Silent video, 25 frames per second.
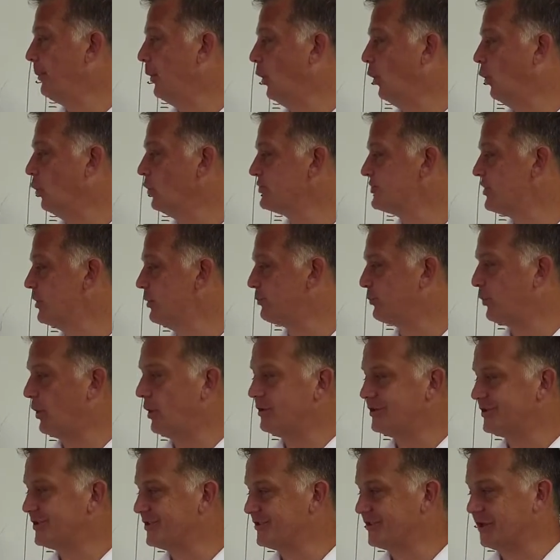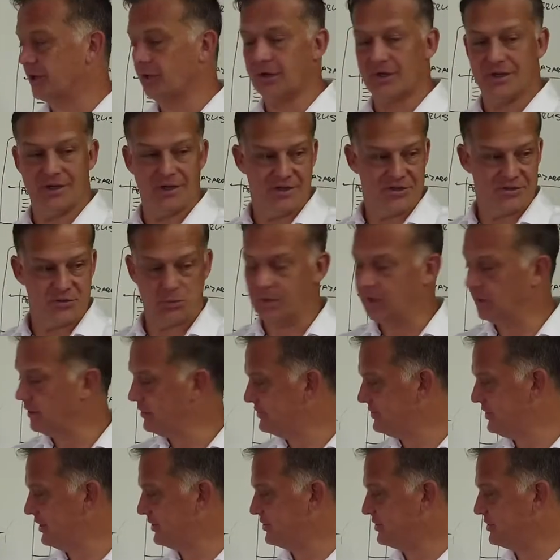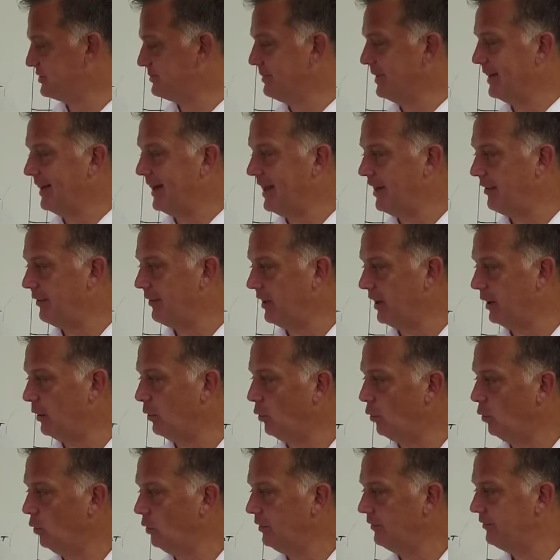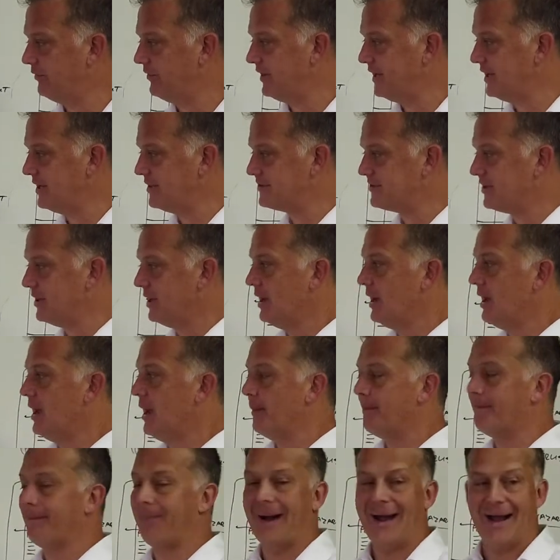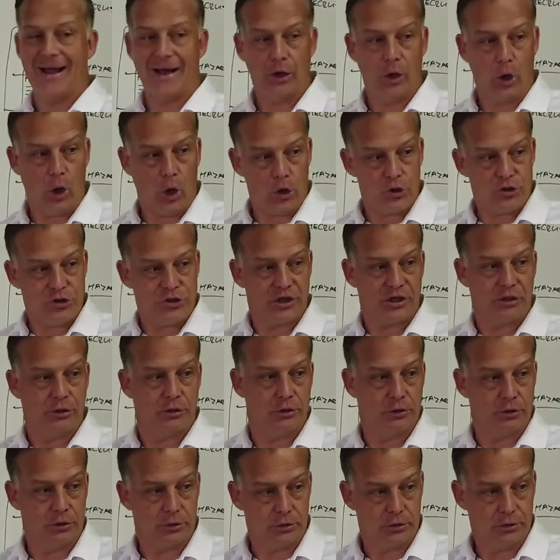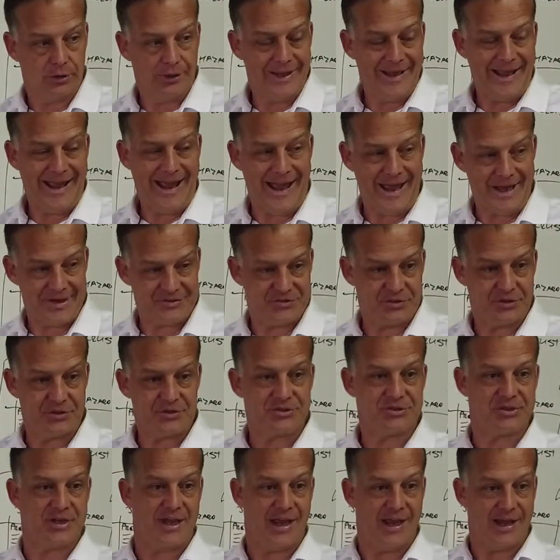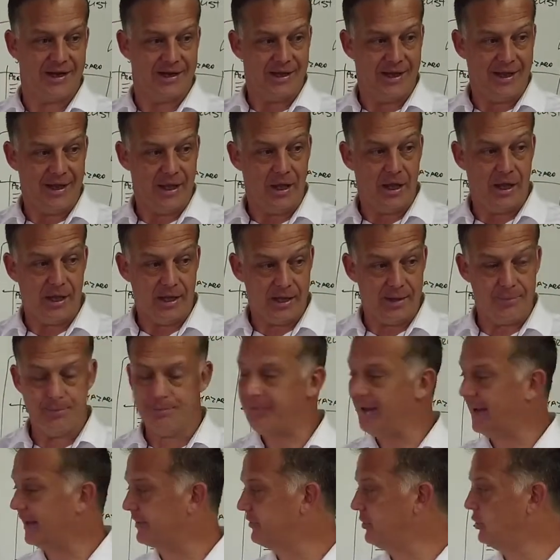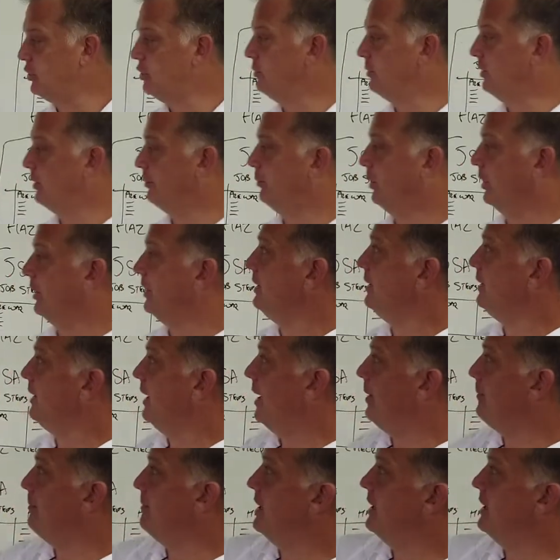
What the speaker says: Also protozoa as well, such as malaria. All of these biological hazards can impact the human body, and